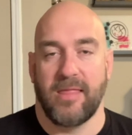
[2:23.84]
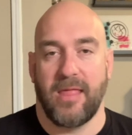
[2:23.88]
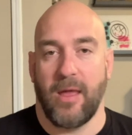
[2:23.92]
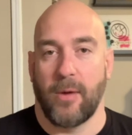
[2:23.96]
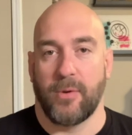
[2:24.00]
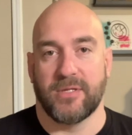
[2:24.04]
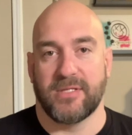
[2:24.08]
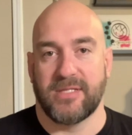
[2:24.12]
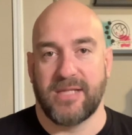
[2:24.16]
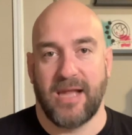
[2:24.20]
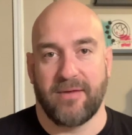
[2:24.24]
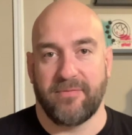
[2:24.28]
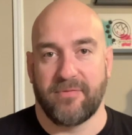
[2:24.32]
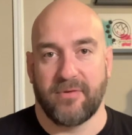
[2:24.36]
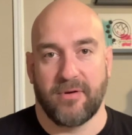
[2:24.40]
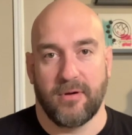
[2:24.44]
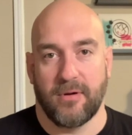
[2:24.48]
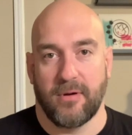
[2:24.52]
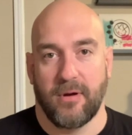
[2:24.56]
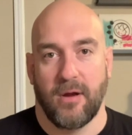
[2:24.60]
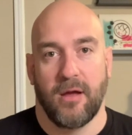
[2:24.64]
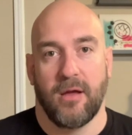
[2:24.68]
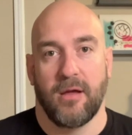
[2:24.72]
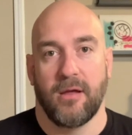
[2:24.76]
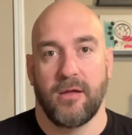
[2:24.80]
that was
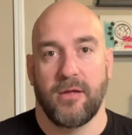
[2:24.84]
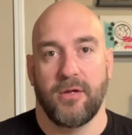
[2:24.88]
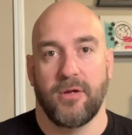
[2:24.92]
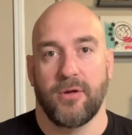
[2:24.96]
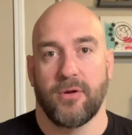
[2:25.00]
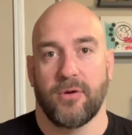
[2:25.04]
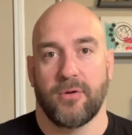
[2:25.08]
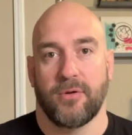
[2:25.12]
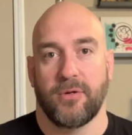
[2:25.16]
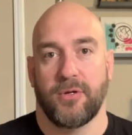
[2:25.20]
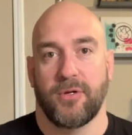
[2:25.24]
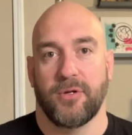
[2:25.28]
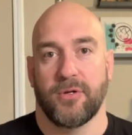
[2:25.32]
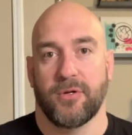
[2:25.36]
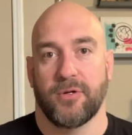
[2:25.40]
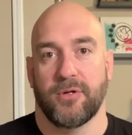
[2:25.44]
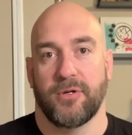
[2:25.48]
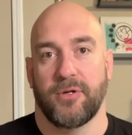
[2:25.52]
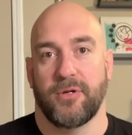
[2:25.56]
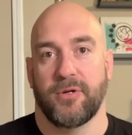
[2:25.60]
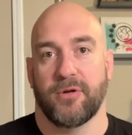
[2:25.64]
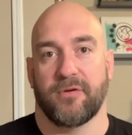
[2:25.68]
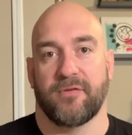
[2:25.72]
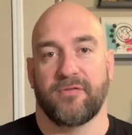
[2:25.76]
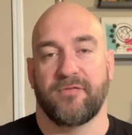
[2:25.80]
never your
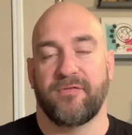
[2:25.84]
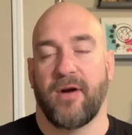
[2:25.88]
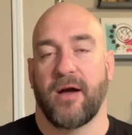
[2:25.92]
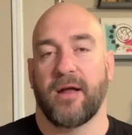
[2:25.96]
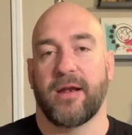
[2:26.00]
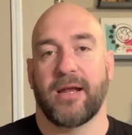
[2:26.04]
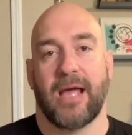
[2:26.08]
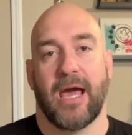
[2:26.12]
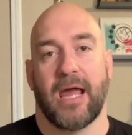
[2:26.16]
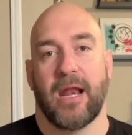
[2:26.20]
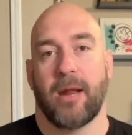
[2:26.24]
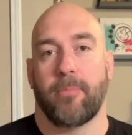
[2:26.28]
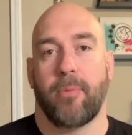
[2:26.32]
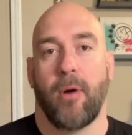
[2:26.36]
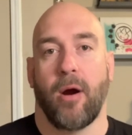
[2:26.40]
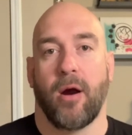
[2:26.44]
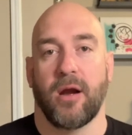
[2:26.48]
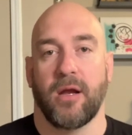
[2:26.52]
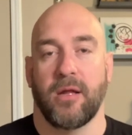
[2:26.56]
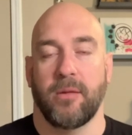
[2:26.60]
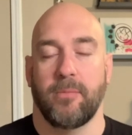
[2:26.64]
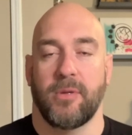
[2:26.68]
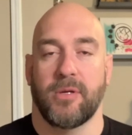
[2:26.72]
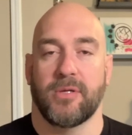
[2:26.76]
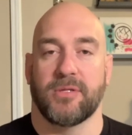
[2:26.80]
your your fun kind of
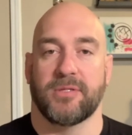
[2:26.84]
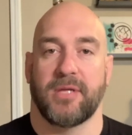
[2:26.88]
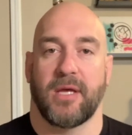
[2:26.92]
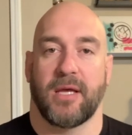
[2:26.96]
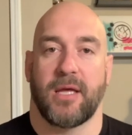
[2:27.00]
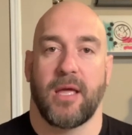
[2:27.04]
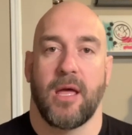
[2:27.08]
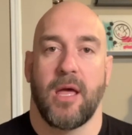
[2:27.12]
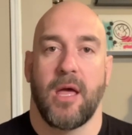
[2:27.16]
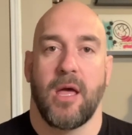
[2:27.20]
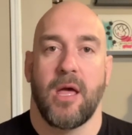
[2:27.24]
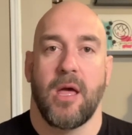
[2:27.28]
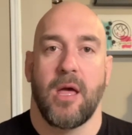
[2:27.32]
party music.